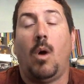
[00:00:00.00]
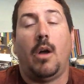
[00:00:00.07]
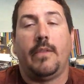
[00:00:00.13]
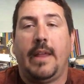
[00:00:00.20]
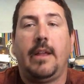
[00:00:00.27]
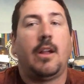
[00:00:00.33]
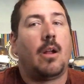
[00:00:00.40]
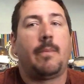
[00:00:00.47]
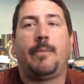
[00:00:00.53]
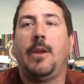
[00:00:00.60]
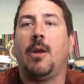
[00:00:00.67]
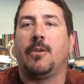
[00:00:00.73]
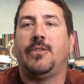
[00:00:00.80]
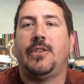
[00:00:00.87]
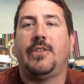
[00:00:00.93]
Well,
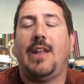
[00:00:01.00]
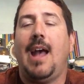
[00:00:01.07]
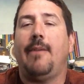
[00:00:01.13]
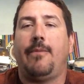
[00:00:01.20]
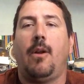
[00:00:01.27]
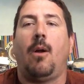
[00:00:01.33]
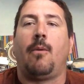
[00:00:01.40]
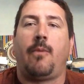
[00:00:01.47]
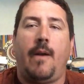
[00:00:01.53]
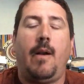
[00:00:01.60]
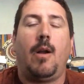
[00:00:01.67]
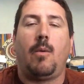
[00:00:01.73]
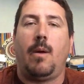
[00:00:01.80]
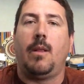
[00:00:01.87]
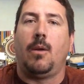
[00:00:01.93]
your staff are
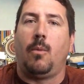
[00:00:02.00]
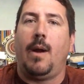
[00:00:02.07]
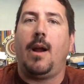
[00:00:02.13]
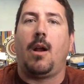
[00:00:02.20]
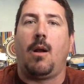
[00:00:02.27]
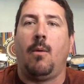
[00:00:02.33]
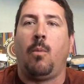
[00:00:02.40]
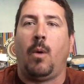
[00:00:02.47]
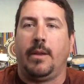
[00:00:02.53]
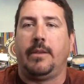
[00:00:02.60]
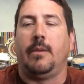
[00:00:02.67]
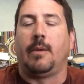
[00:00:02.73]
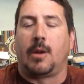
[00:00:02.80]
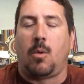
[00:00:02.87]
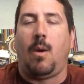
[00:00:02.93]
very well aware of
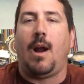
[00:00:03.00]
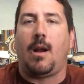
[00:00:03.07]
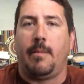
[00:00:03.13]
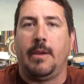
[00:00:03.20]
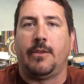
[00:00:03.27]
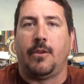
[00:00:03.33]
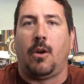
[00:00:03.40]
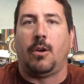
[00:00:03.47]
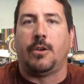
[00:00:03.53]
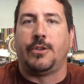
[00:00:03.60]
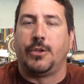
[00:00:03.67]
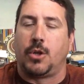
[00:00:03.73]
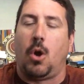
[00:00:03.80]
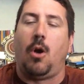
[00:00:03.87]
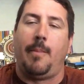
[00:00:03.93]
what the requirements are
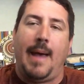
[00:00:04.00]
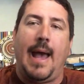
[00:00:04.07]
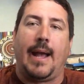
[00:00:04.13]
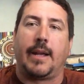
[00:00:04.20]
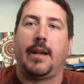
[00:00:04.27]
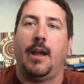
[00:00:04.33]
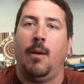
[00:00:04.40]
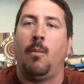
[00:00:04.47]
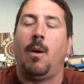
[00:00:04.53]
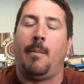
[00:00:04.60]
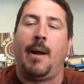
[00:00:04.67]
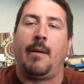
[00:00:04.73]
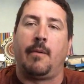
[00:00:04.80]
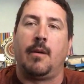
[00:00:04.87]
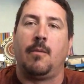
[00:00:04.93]
to call back and what
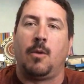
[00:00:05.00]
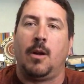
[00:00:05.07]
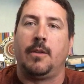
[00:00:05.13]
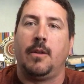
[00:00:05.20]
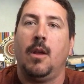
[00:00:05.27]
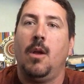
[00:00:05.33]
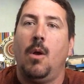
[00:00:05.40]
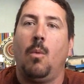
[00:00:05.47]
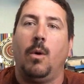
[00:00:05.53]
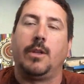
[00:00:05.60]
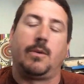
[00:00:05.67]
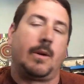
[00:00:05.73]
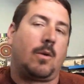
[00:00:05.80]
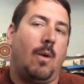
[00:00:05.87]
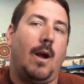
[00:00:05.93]

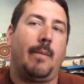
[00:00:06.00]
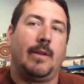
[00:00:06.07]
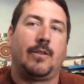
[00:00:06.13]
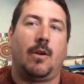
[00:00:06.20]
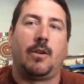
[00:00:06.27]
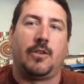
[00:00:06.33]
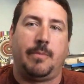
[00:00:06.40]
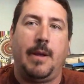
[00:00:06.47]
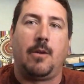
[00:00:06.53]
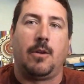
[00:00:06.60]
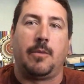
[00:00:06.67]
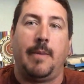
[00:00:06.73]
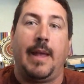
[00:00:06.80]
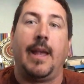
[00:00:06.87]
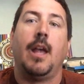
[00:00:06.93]
the requirements are to speak
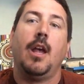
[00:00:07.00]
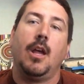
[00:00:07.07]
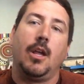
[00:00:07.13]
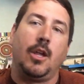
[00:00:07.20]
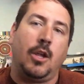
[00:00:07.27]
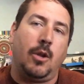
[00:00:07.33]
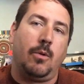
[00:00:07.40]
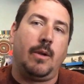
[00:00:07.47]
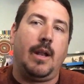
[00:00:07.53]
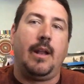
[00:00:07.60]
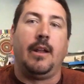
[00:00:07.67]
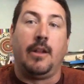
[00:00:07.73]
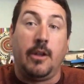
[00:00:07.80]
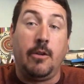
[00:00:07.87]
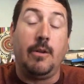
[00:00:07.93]
with me.
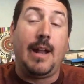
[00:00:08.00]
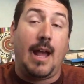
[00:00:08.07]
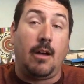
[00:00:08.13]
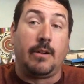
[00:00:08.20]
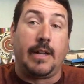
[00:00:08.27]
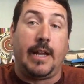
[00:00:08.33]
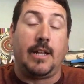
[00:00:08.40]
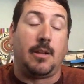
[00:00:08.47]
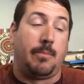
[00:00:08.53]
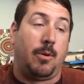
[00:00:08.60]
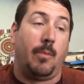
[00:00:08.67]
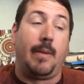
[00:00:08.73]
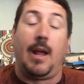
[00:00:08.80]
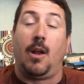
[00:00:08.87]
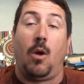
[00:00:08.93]
You now need to
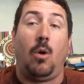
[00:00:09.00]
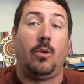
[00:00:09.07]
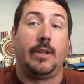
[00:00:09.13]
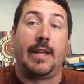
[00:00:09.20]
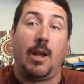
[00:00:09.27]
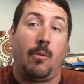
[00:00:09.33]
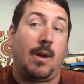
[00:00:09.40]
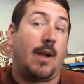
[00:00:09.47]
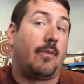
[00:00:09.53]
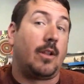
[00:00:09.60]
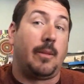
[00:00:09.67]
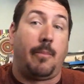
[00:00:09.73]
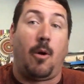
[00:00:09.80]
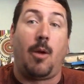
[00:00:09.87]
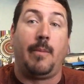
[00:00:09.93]
put me on hold and get
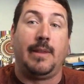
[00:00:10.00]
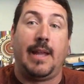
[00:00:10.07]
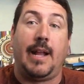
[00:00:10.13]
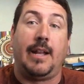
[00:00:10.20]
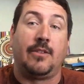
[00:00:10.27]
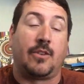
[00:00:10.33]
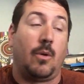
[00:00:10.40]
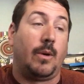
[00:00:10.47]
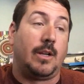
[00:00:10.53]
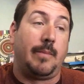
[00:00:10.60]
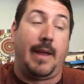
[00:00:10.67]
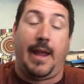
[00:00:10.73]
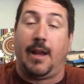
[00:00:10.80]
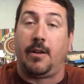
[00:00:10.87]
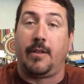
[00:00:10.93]
whatever department that is going to
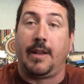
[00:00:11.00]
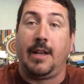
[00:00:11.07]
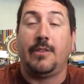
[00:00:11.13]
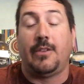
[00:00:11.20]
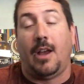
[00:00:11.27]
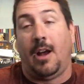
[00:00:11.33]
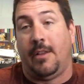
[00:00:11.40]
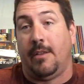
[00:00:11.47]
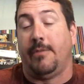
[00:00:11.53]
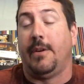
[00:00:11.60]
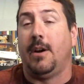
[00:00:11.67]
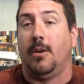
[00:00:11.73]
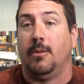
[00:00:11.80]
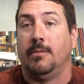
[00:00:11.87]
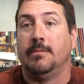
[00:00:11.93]
be handling this on the
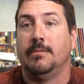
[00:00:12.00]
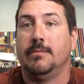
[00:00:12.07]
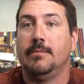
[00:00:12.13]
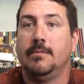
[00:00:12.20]
phone.